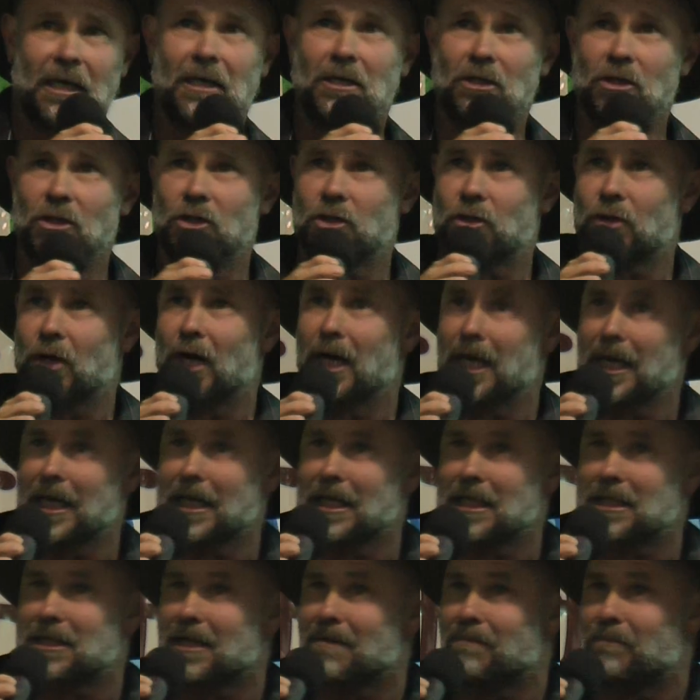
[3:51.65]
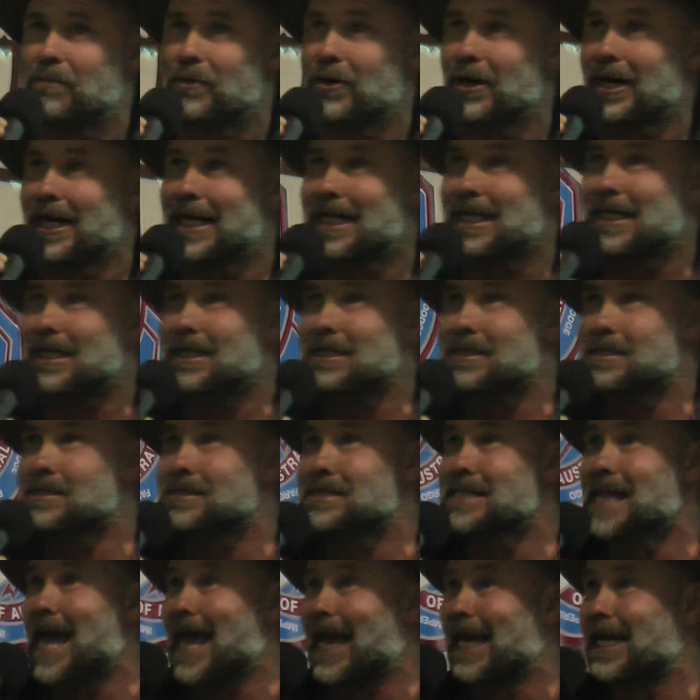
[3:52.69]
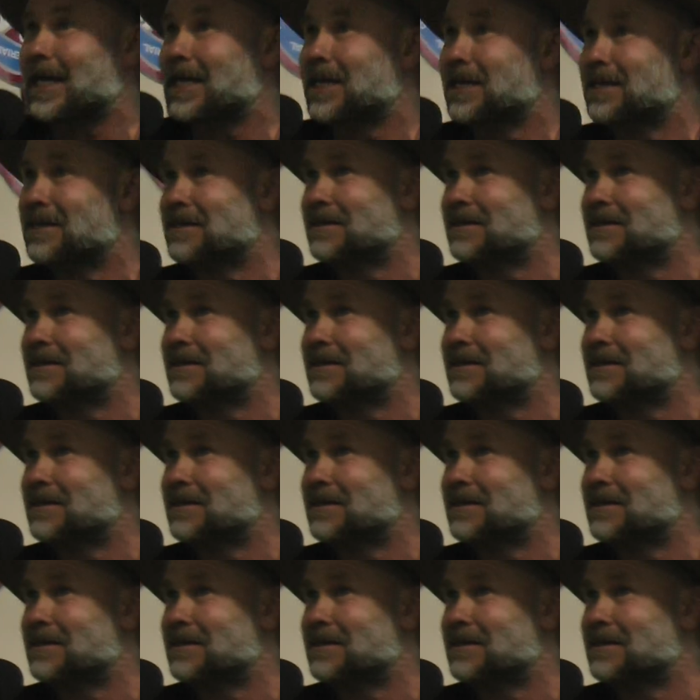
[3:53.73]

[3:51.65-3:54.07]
and tried to break his neck.